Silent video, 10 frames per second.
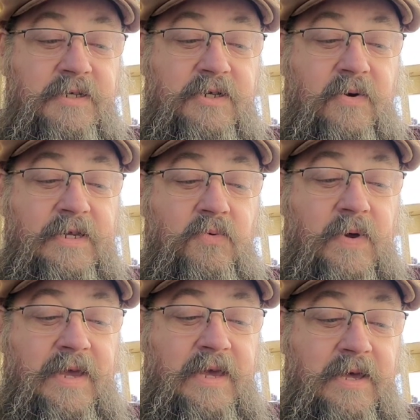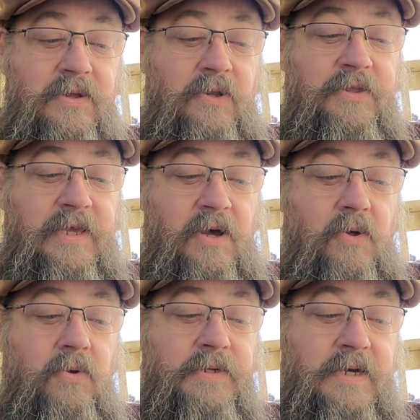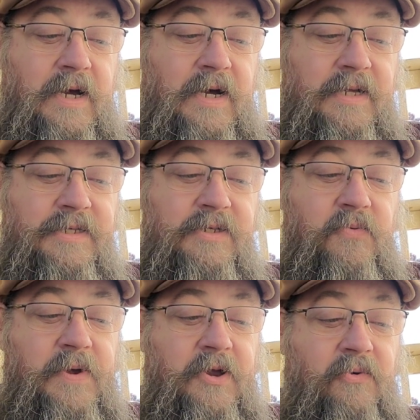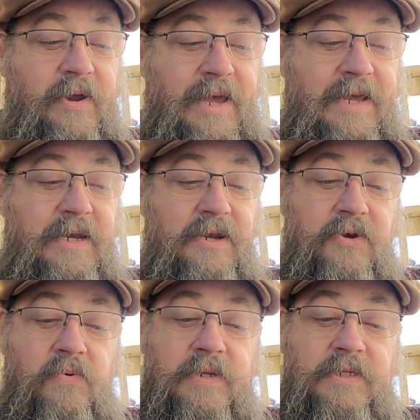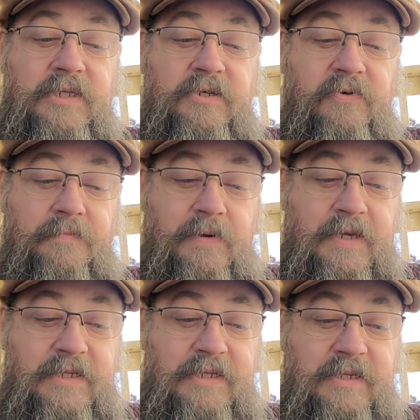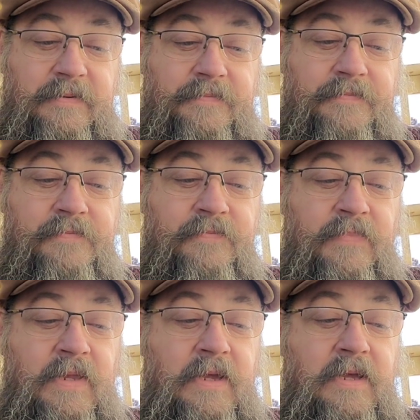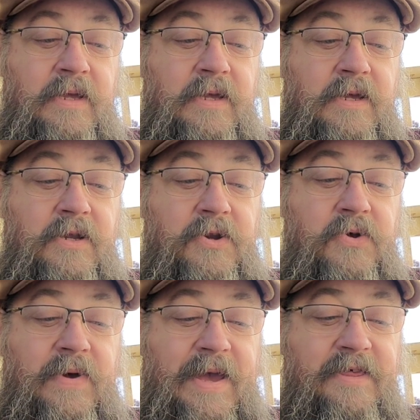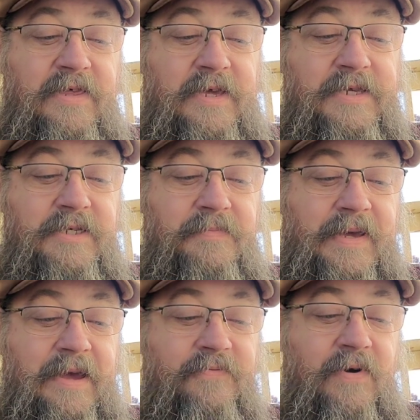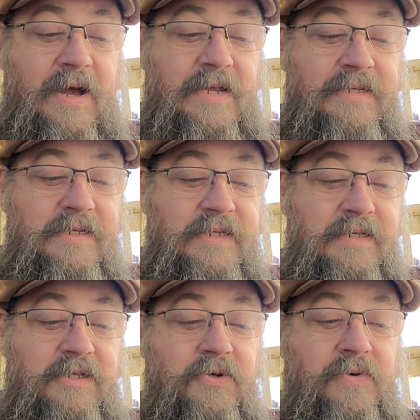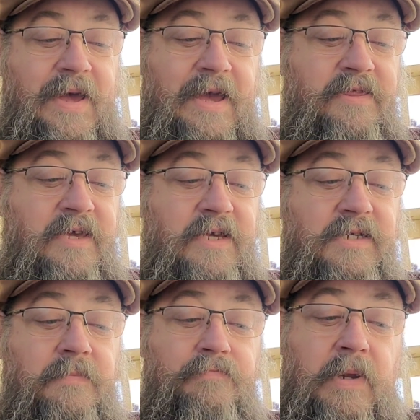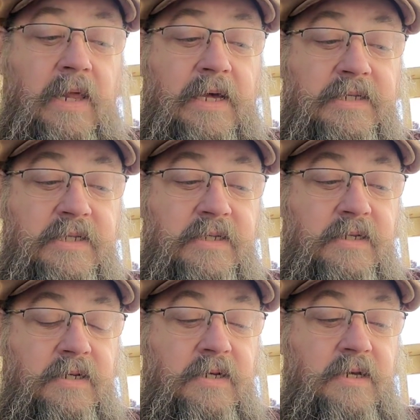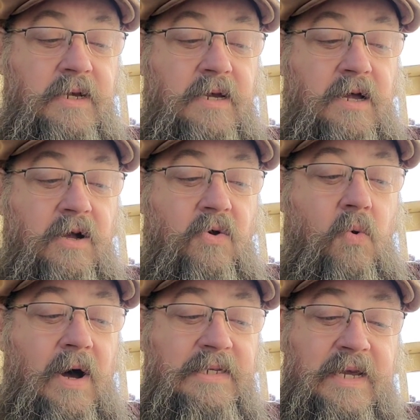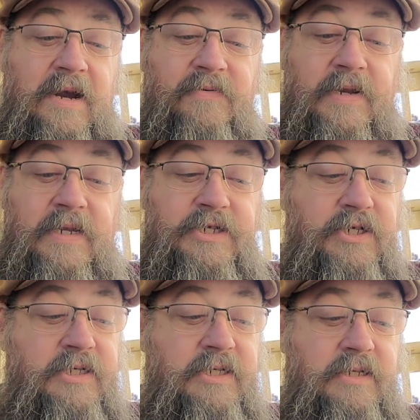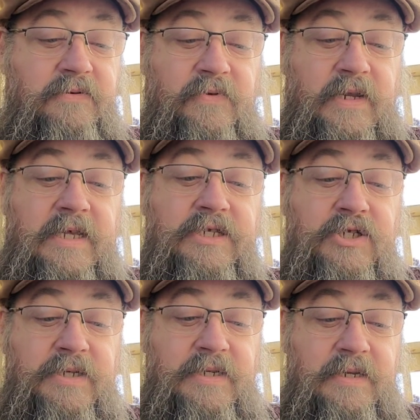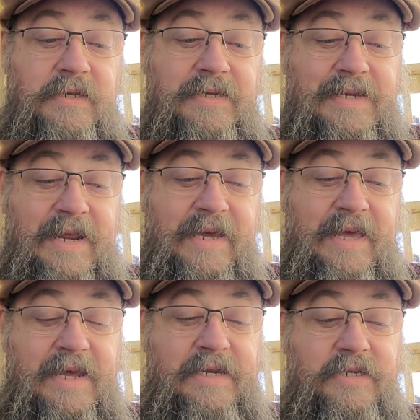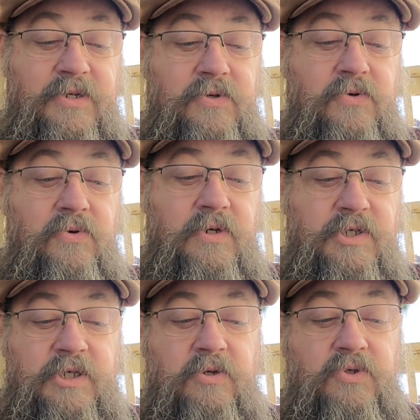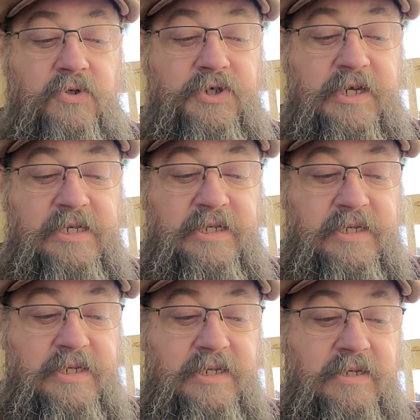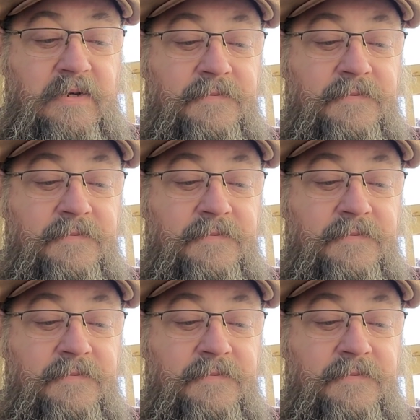So as we kill the old gods, we create new ones to replace them. New atheism gave rise to Atheism Plus, a quasi-religious religion dedicated to social justice.